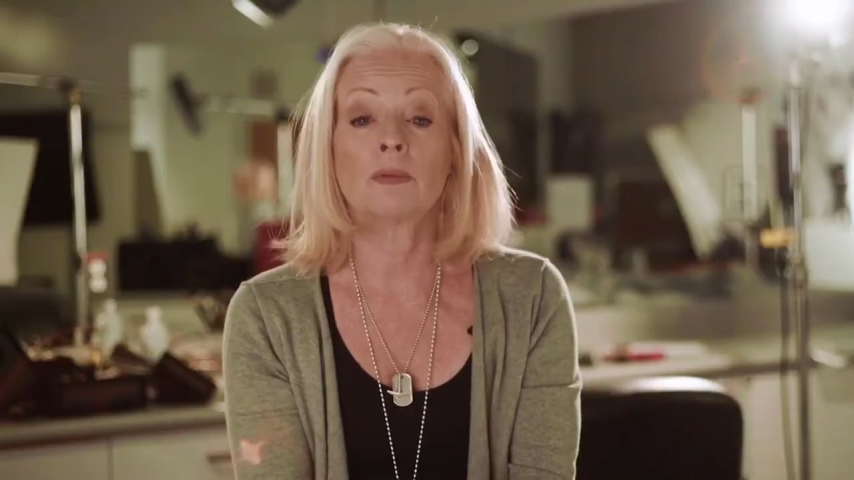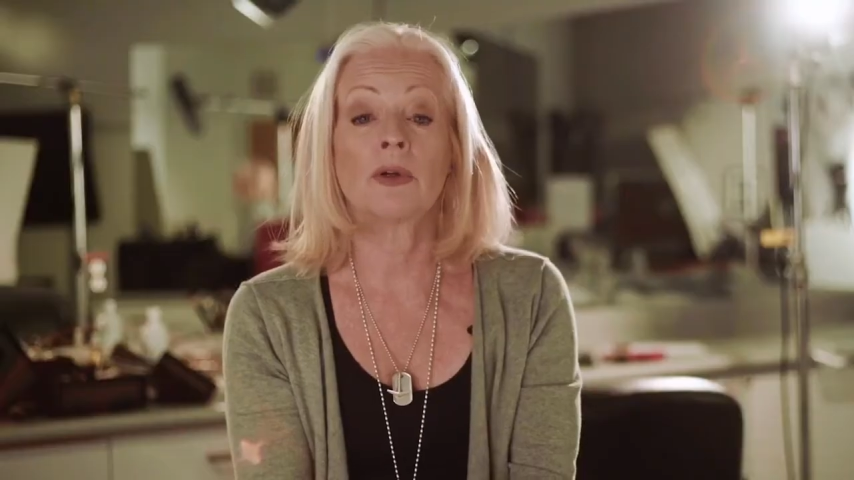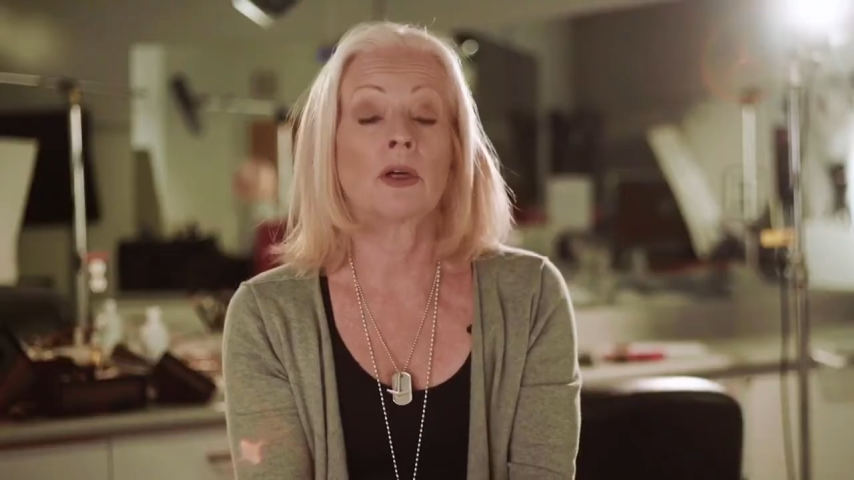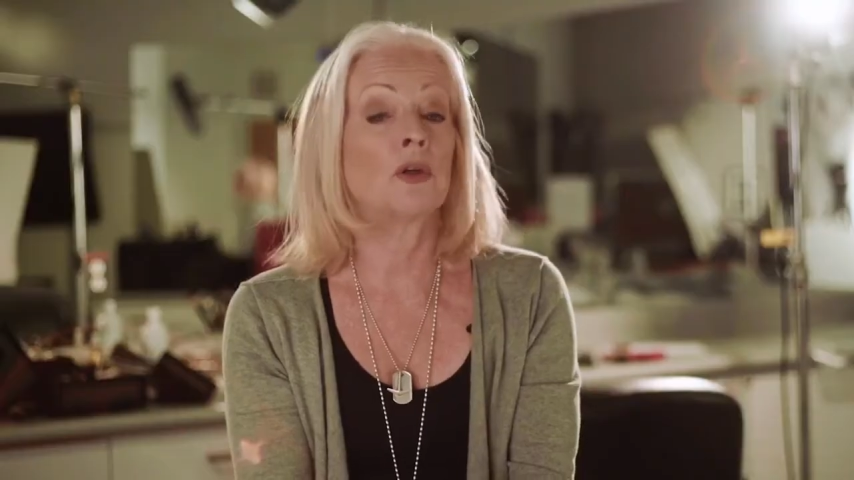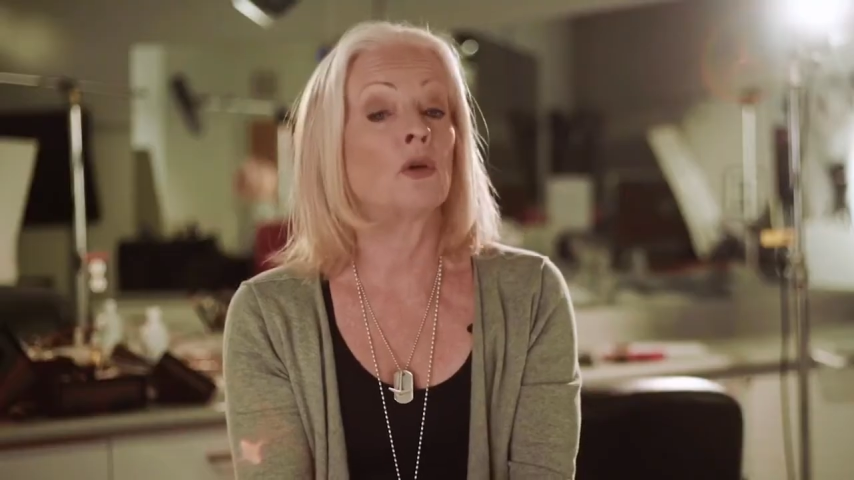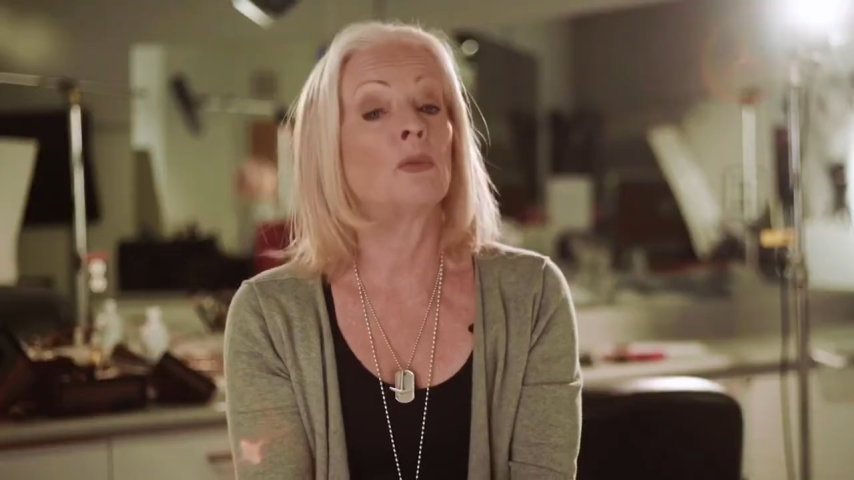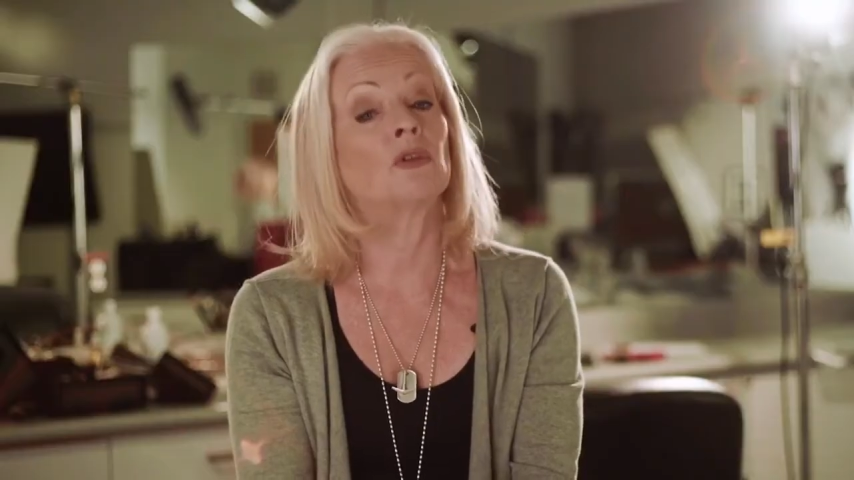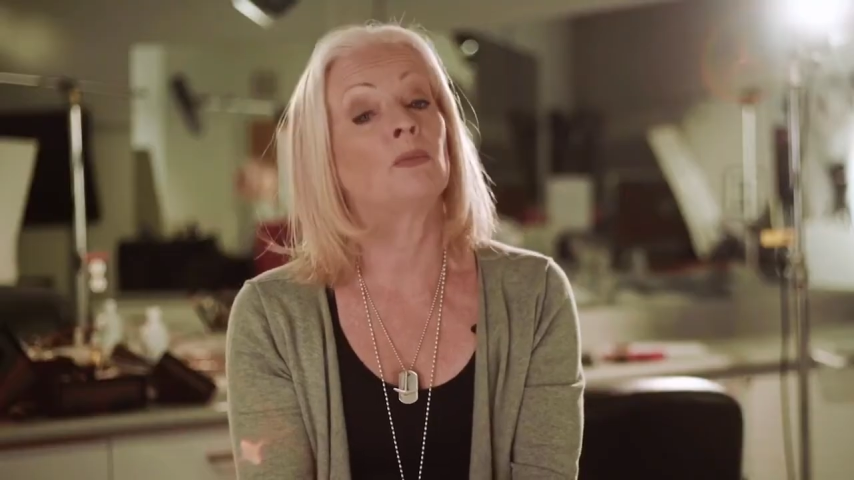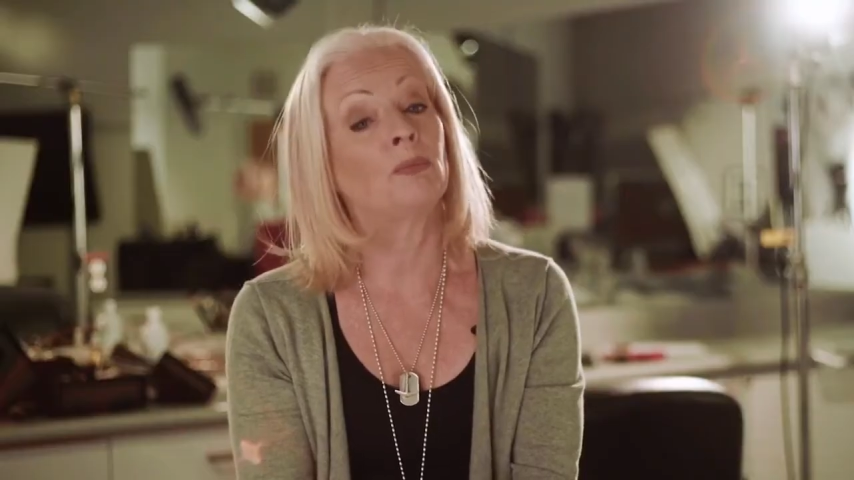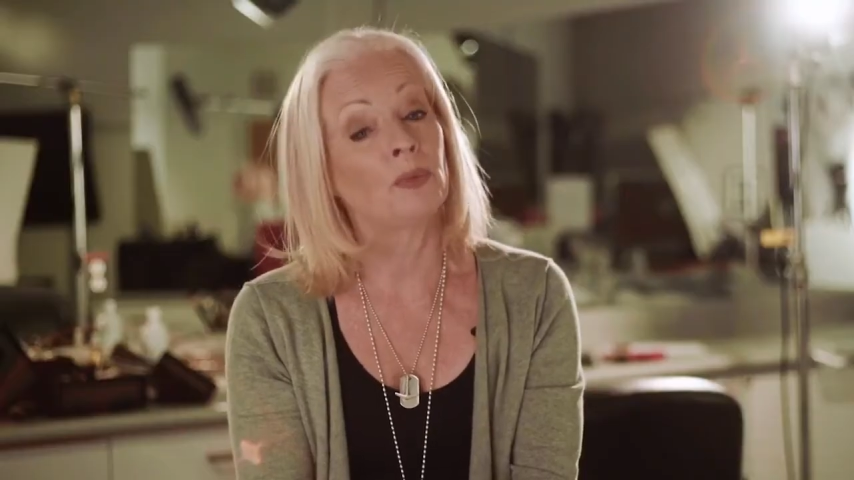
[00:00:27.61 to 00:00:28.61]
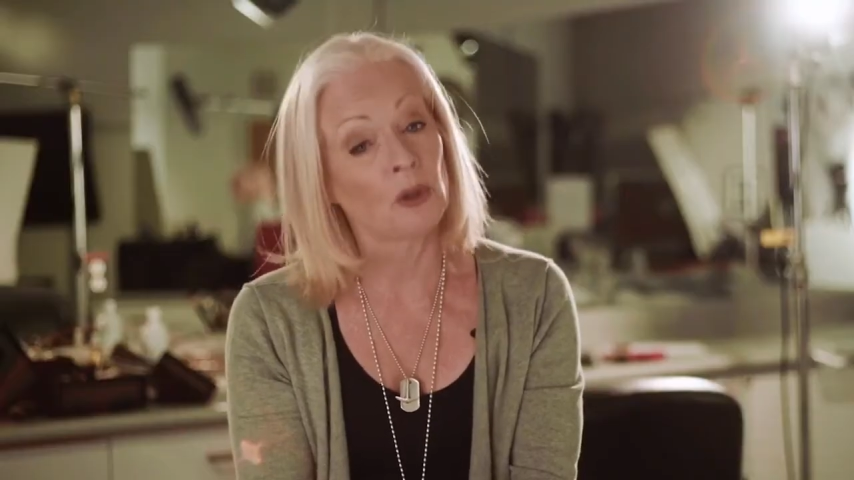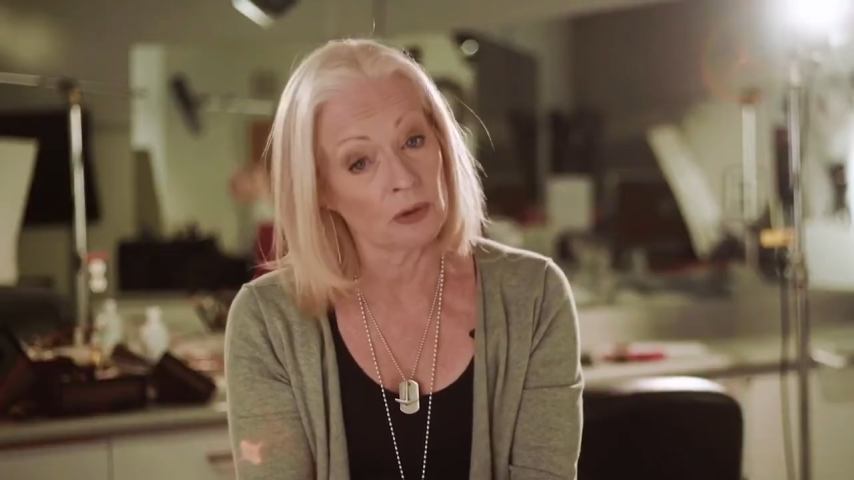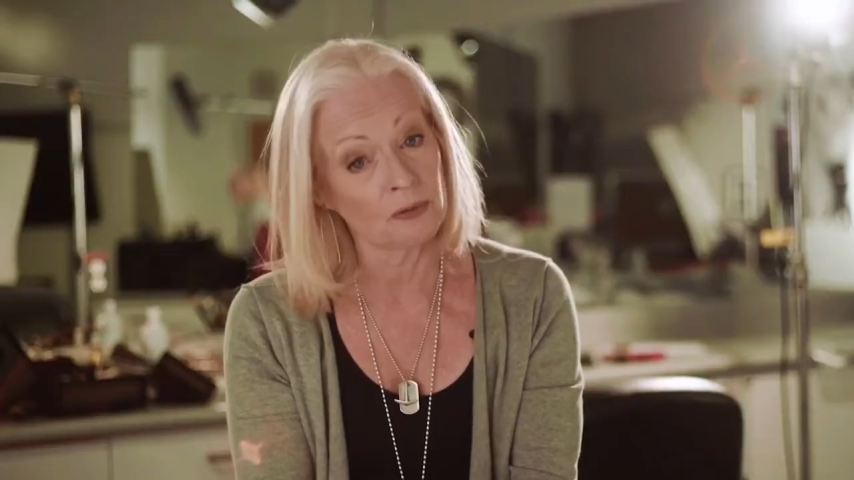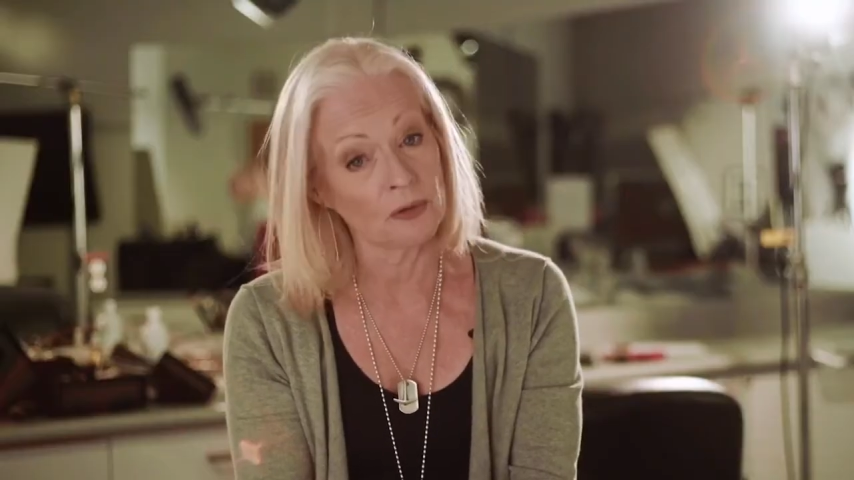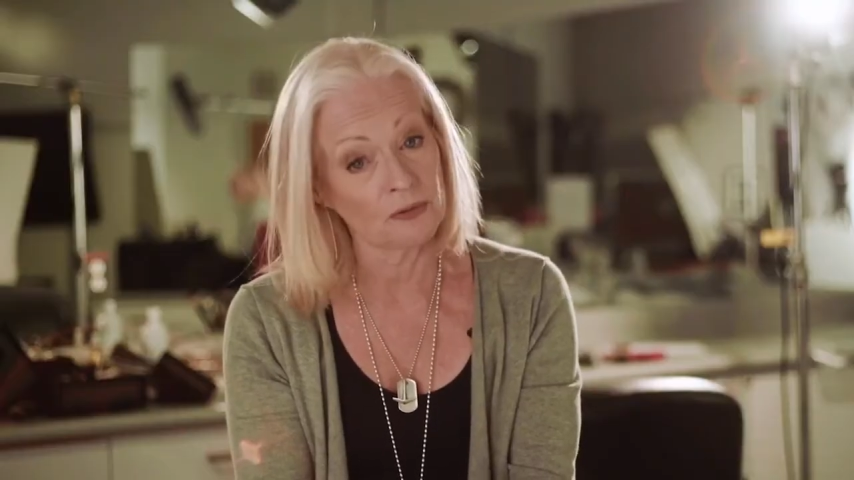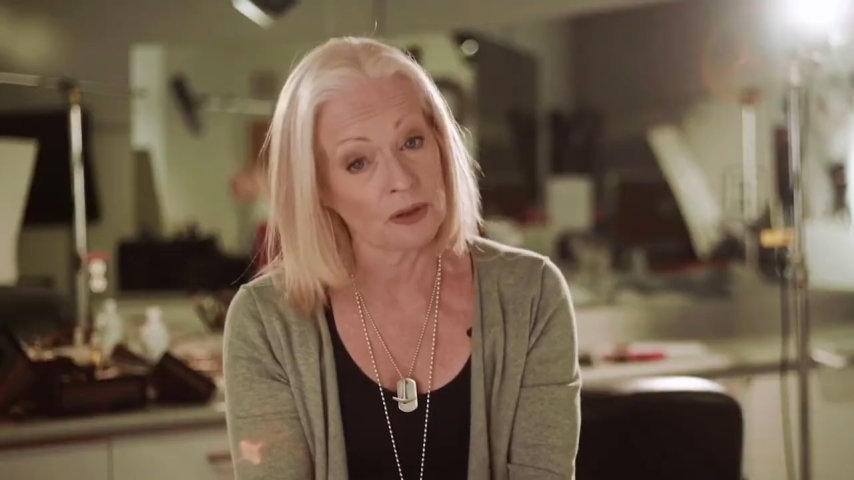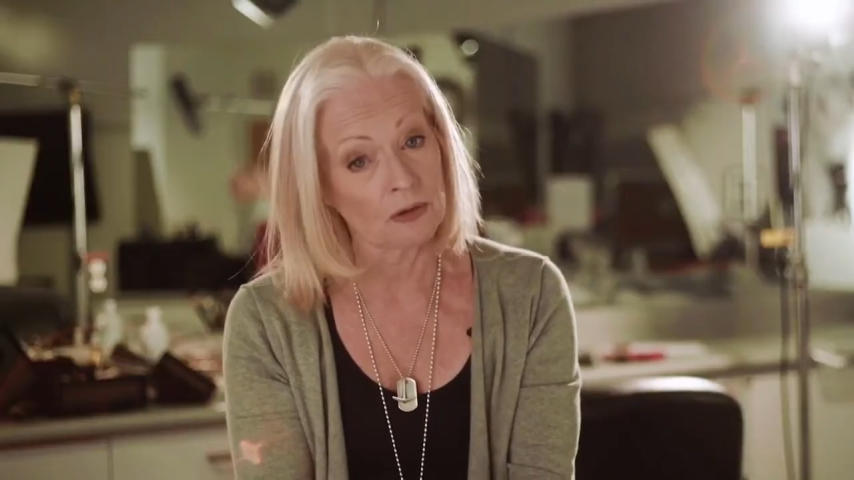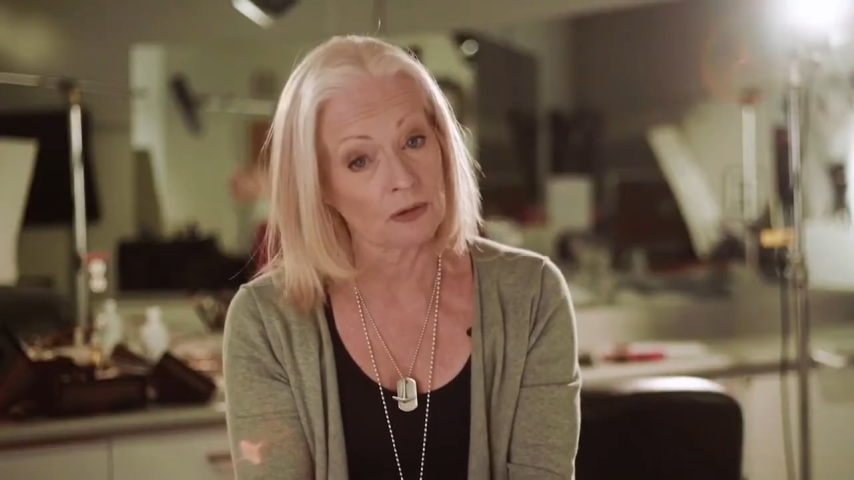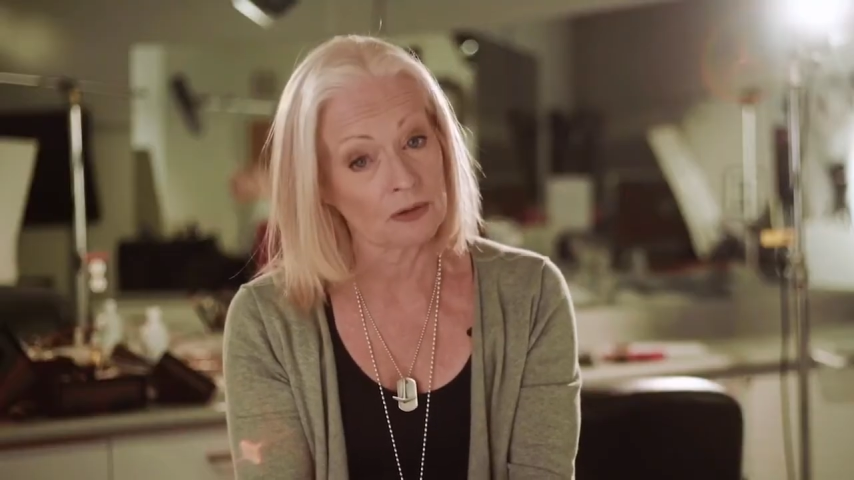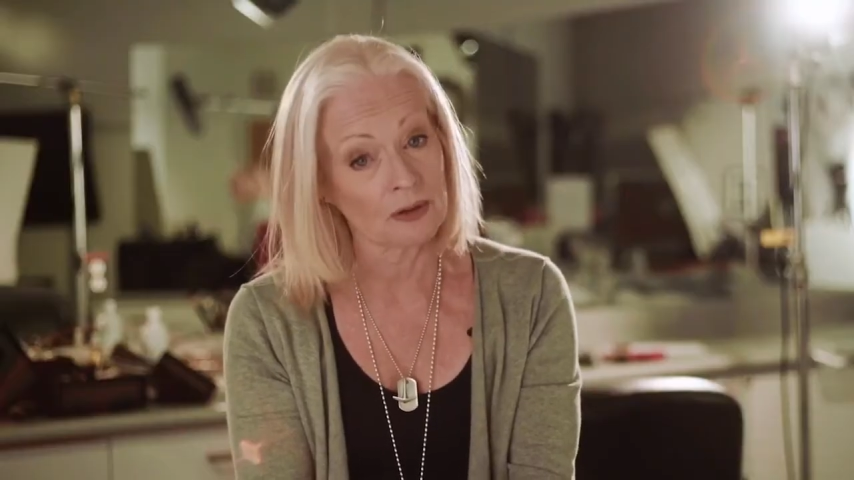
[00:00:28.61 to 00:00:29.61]
to bring out your most beautiful
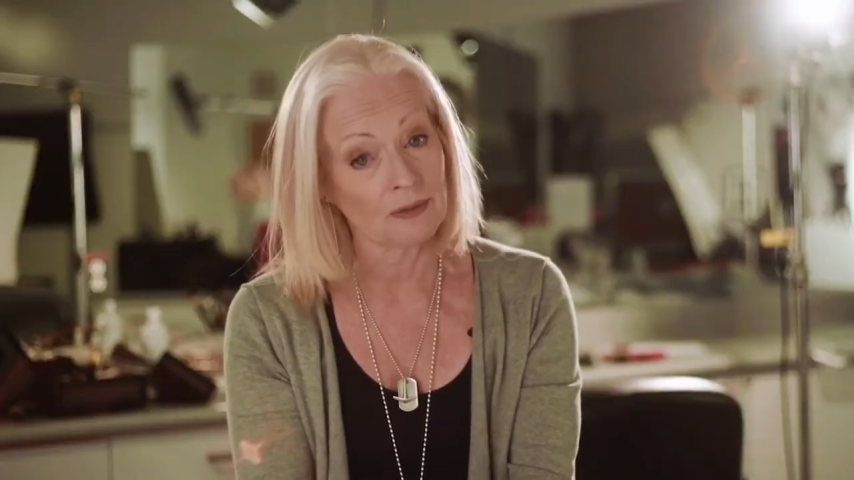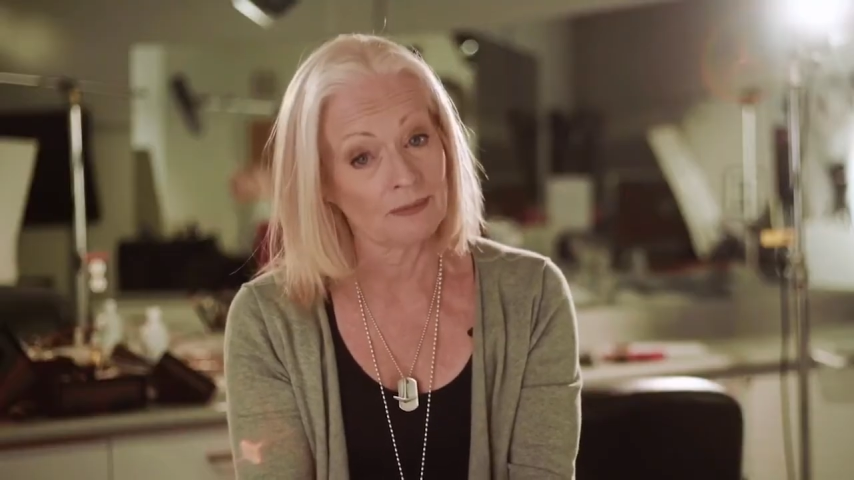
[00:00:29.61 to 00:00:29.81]
features.